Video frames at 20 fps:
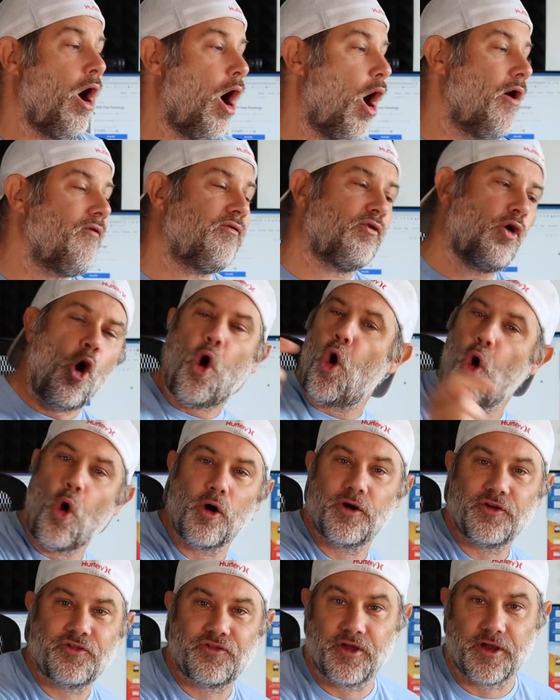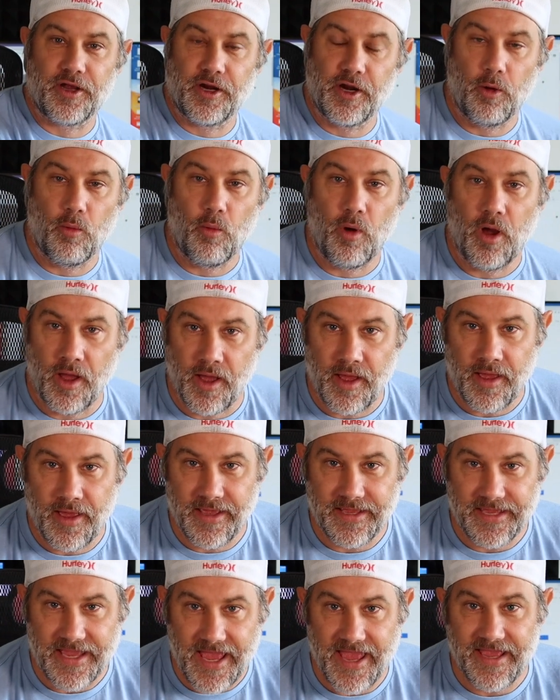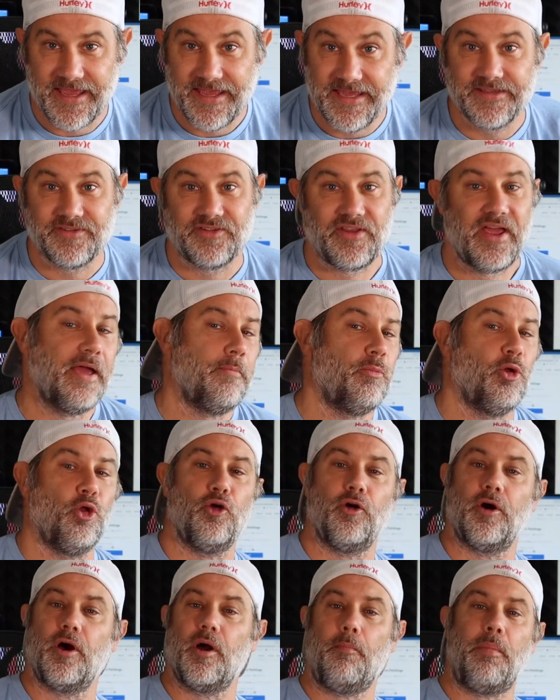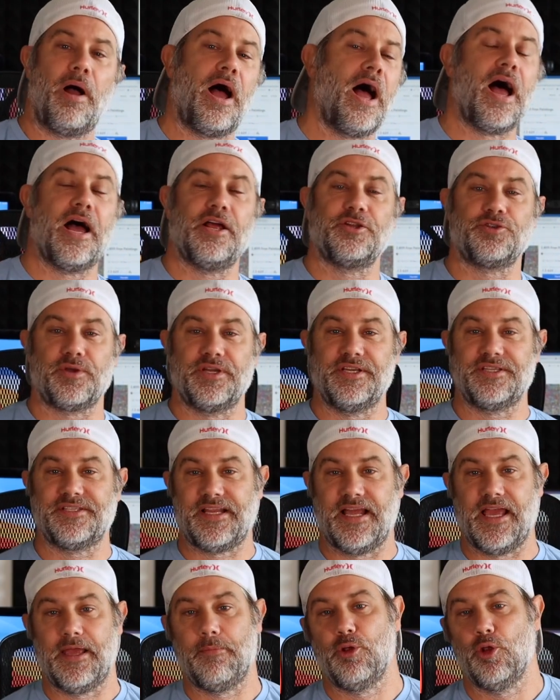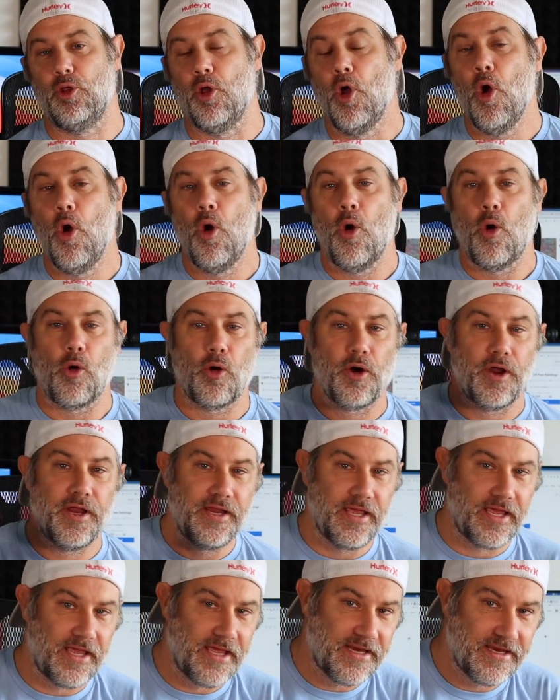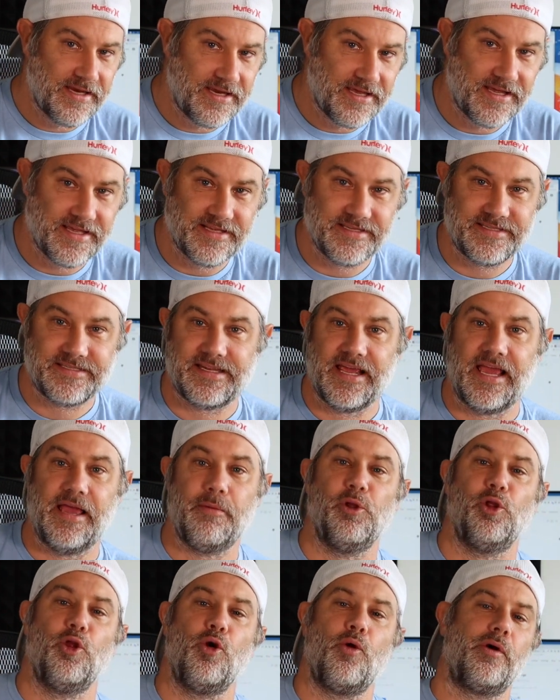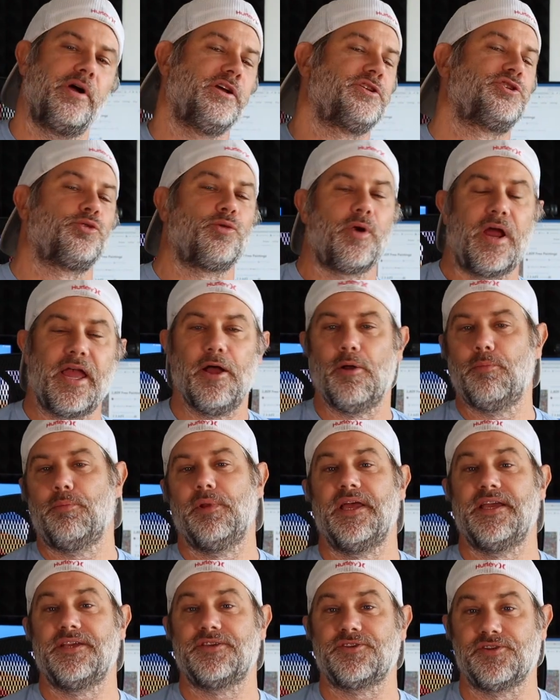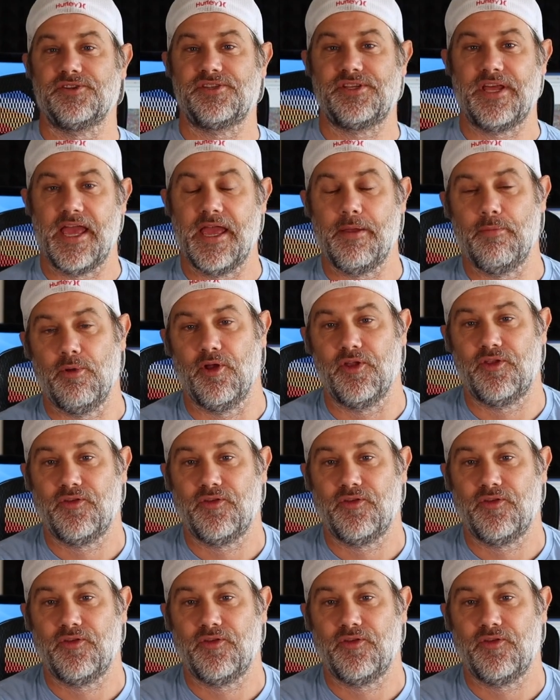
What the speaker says: Of course they're going to want a Yankees table or a Padres table or an Indians table or a Trailblazers table.